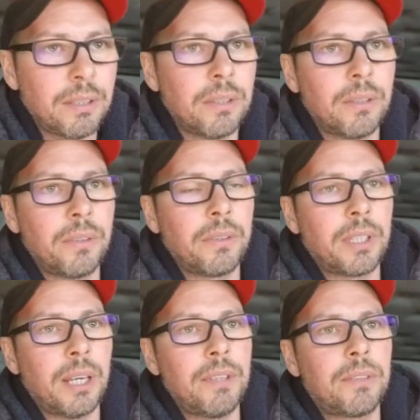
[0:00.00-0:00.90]
you know,
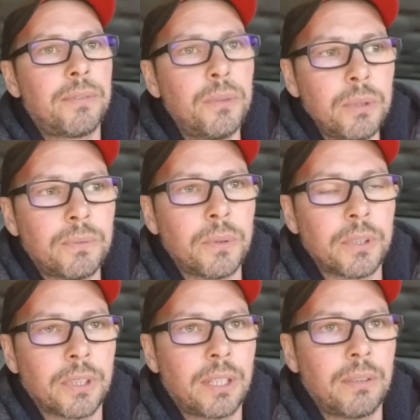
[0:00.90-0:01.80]
gave it food for
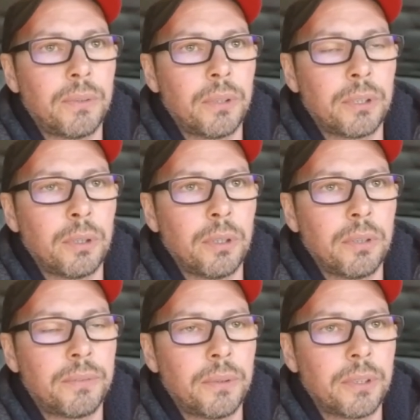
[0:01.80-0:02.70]
the
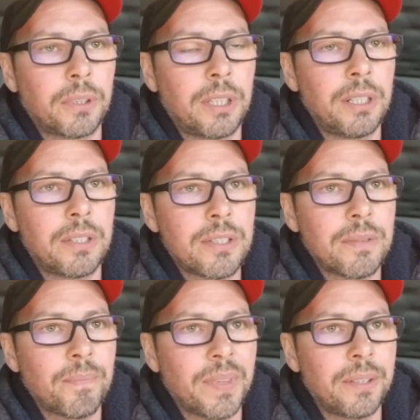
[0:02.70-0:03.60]

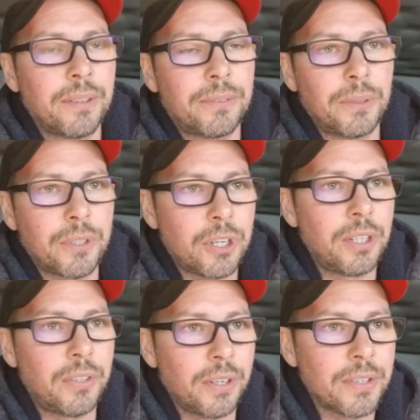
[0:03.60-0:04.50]
kids, you know, for
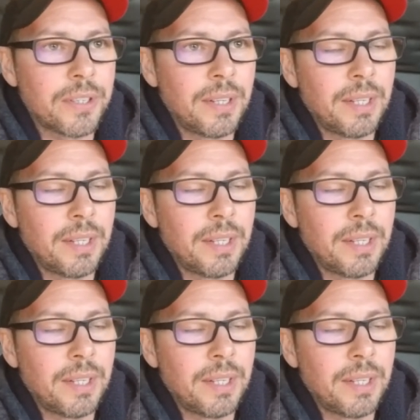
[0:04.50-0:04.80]
children,